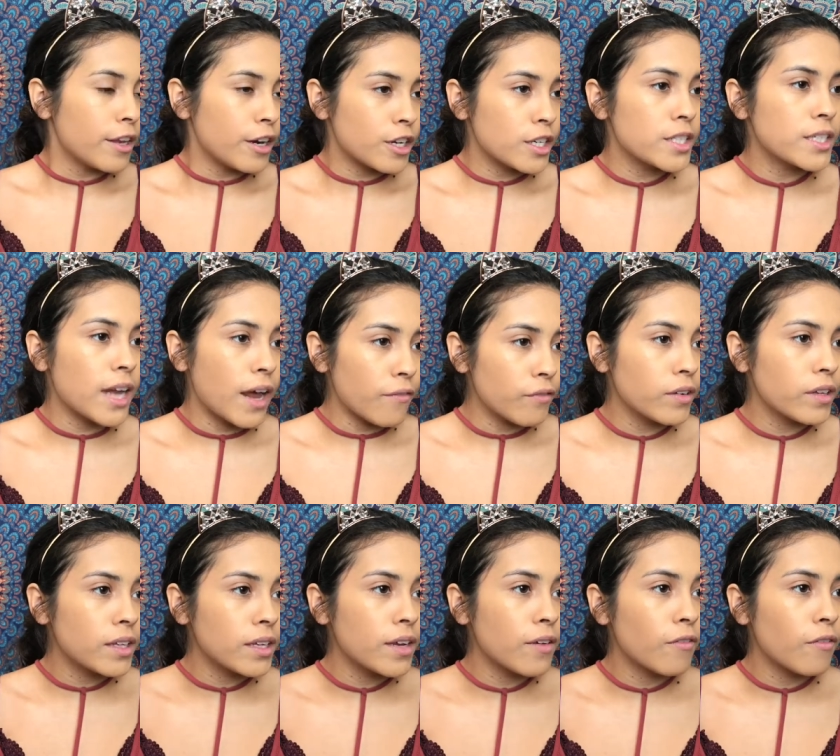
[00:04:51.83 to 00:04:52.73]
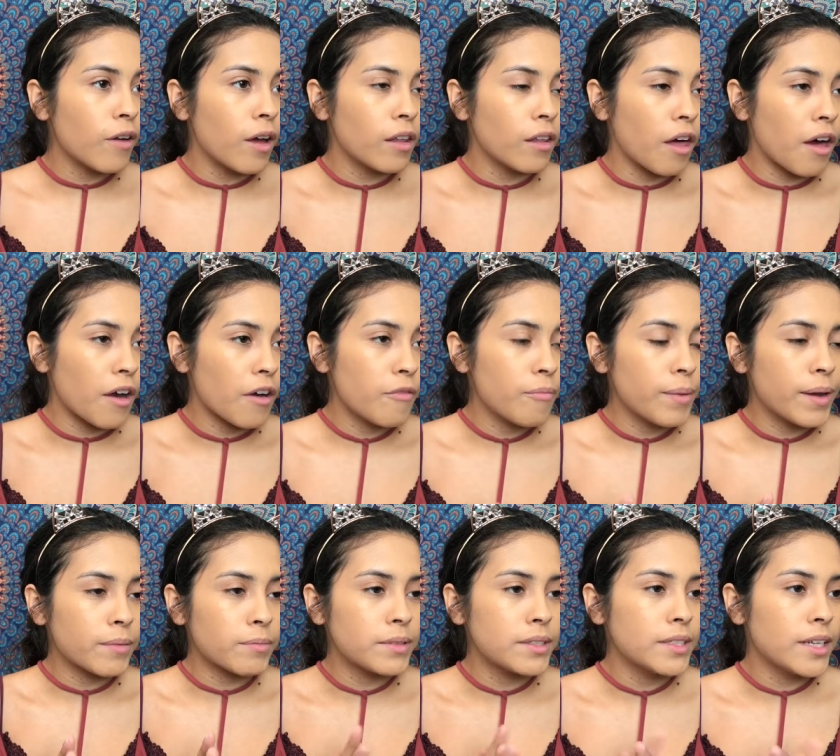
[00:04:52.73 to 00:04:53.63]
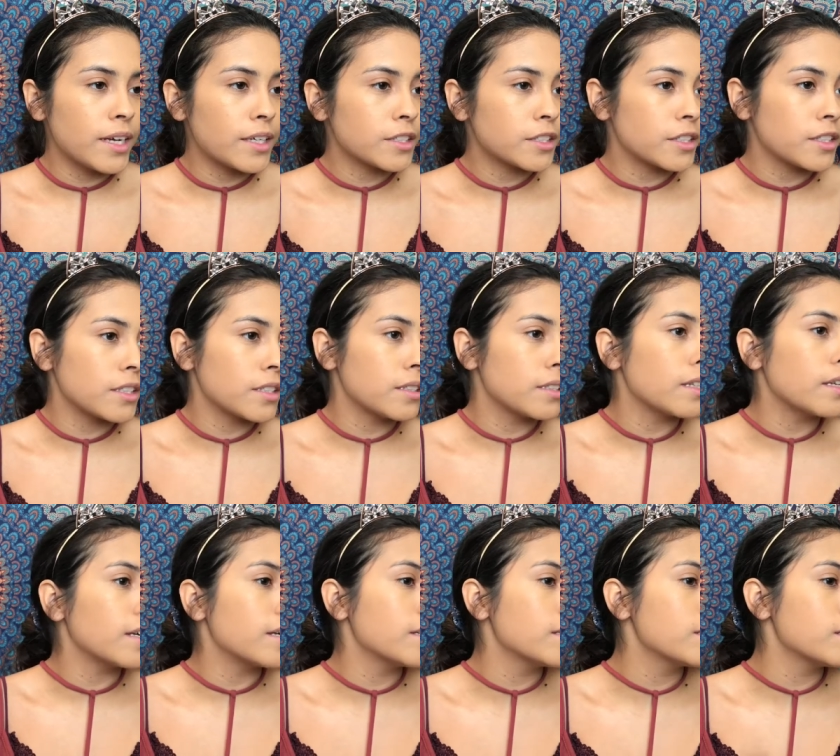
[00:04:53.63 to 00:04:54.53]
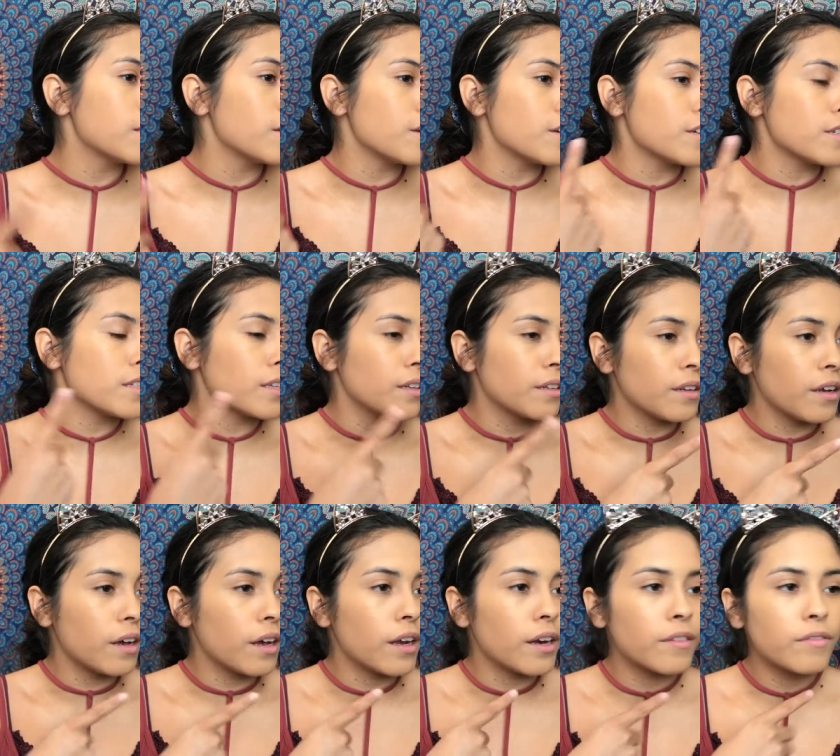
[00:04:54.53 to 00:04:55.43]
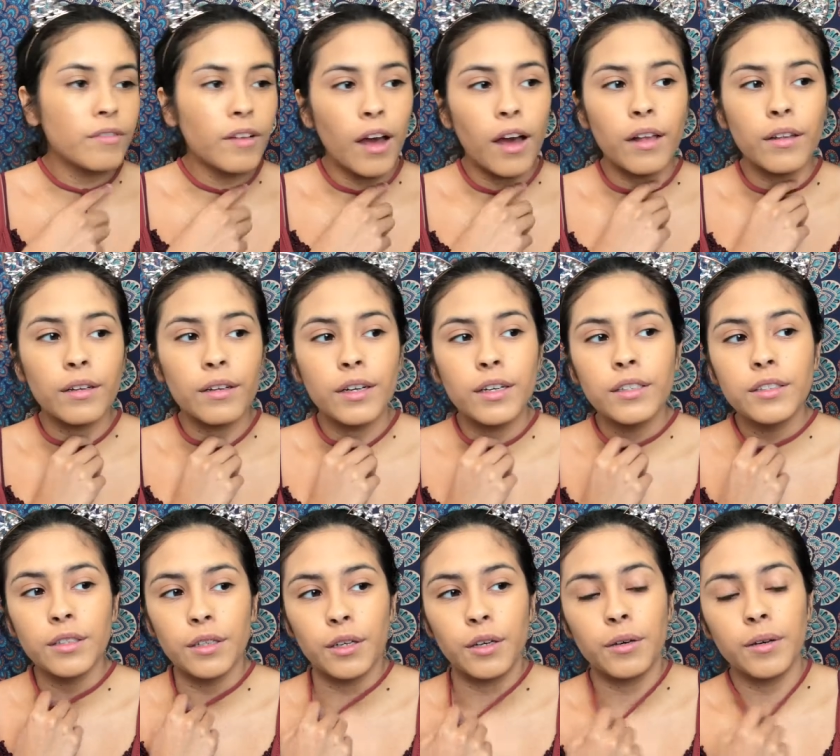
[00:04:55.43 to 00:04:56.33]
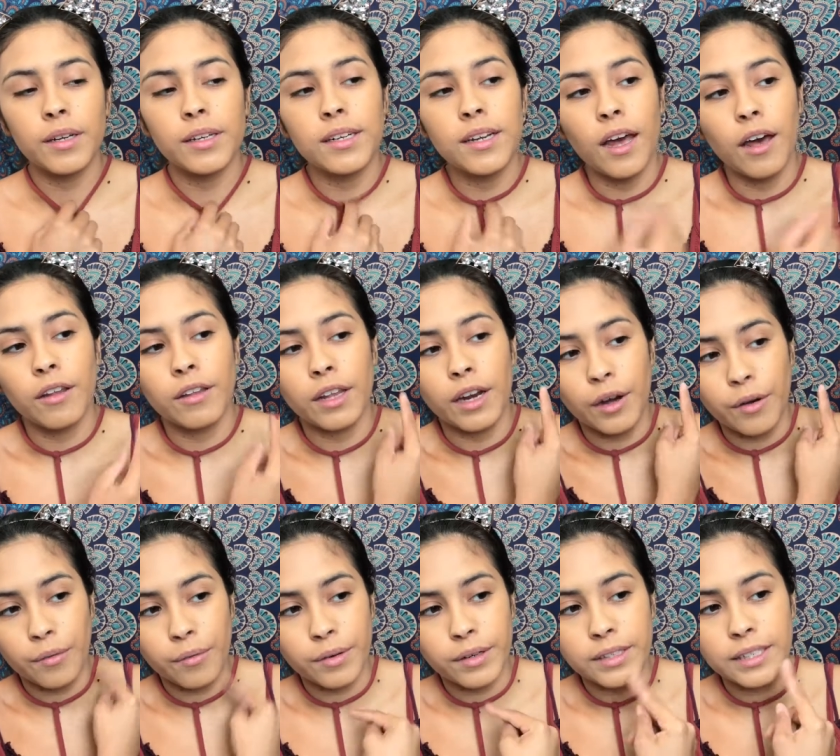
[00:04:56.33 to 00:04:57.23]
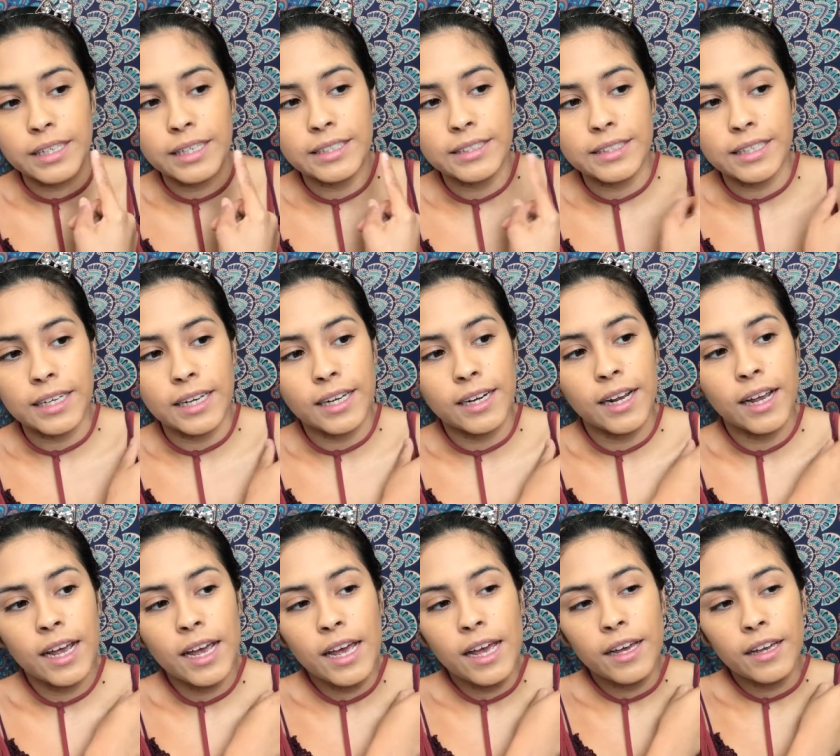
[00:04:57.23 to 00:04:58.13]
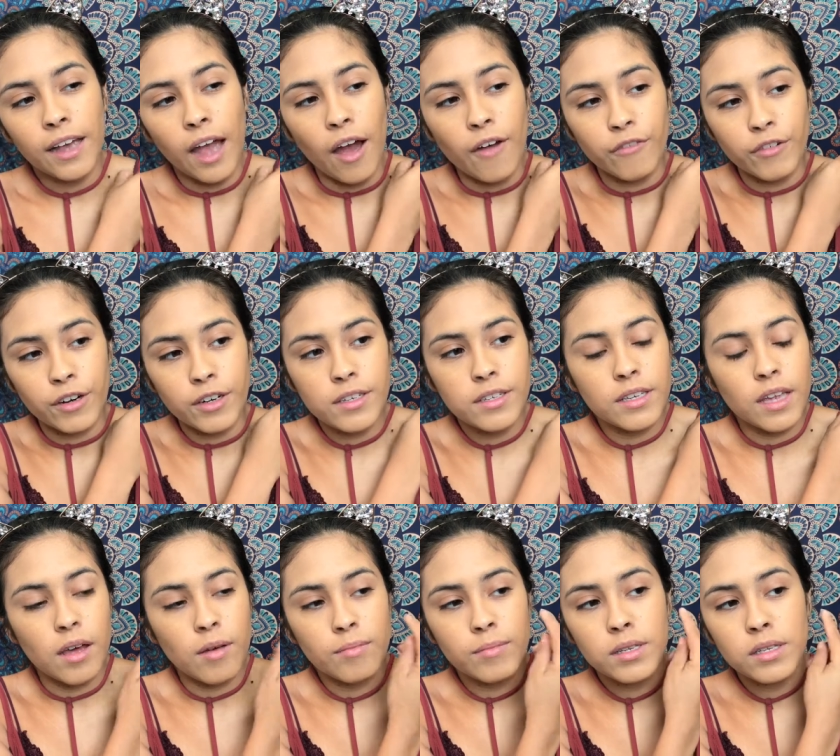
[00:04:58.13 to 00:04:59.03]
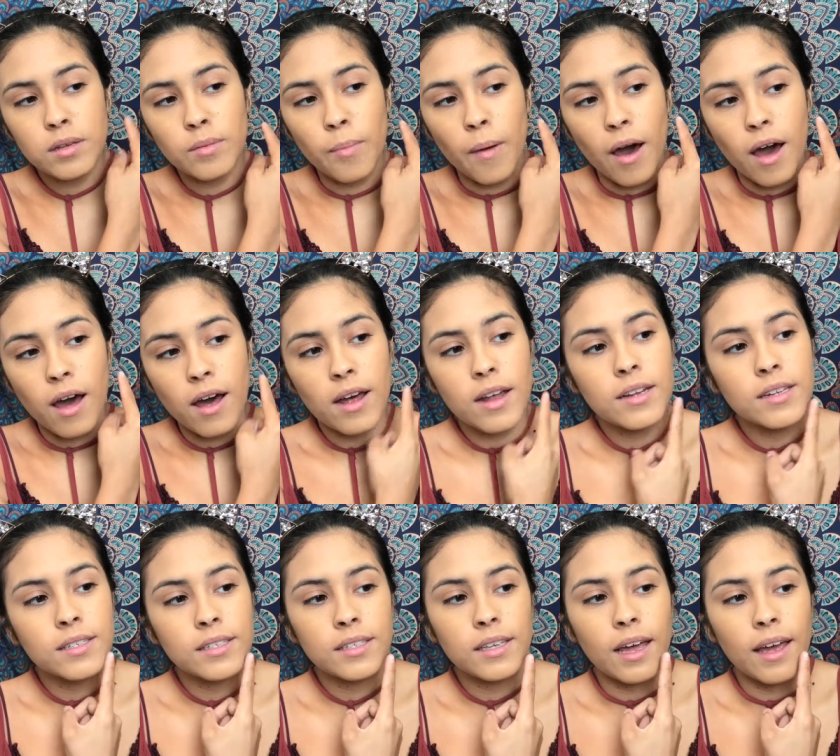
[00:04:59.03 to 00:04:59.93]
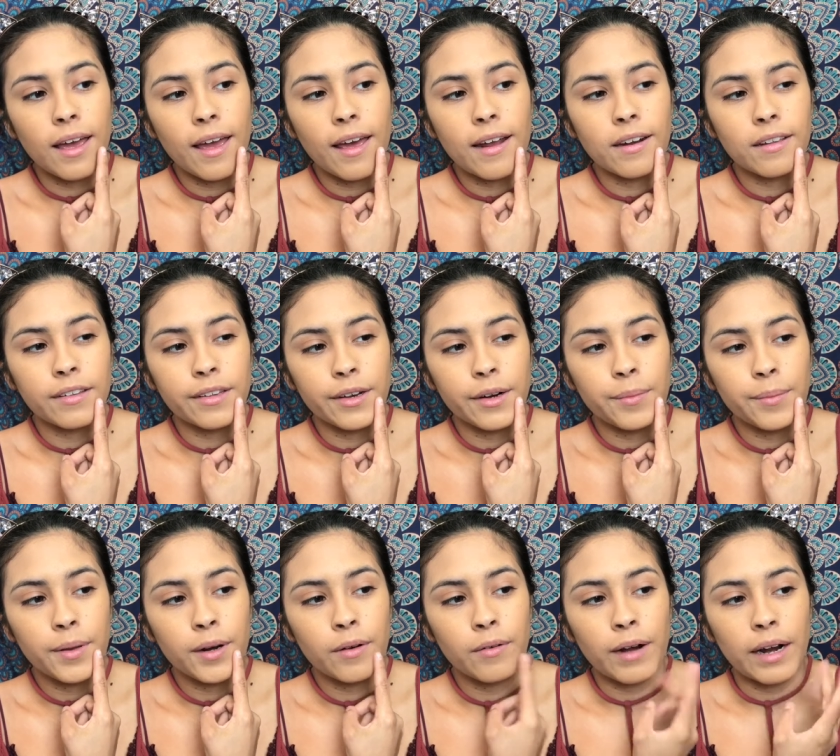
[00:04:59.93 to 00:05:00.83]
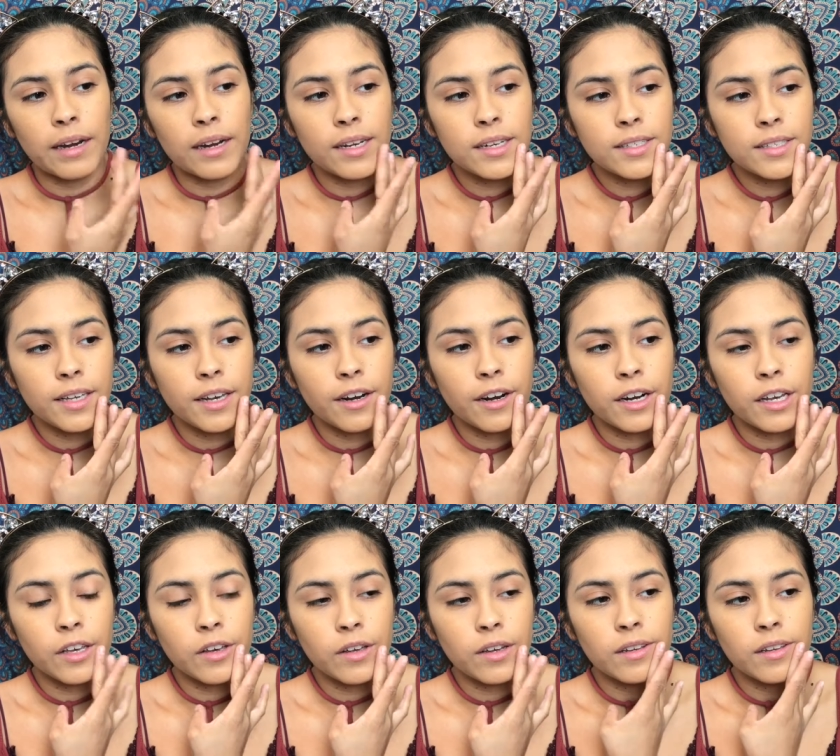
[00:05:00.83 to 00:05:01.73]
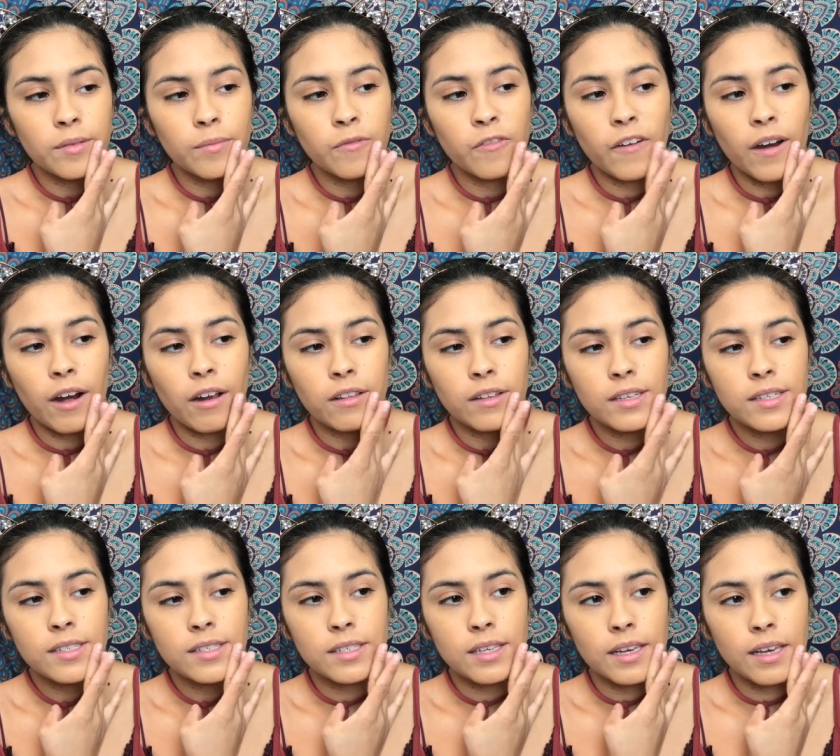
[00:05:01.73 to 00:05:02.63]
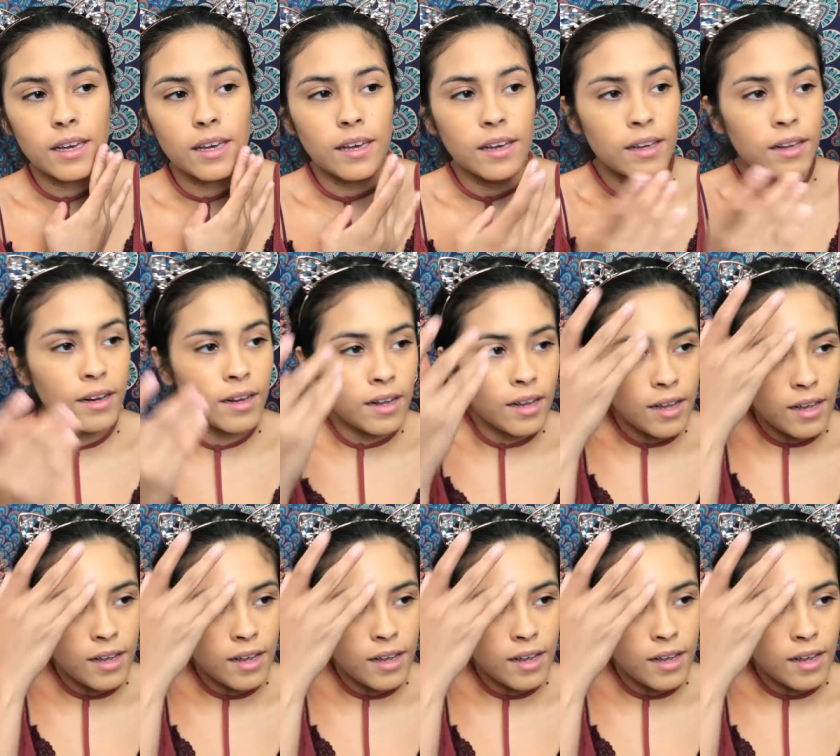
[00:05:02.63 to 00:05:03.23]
There's definitely a lot of pigmentation in this. There's a lot of color, so you can tell that it really did cover some spots. I had a little bit of redness here. You can barely see it.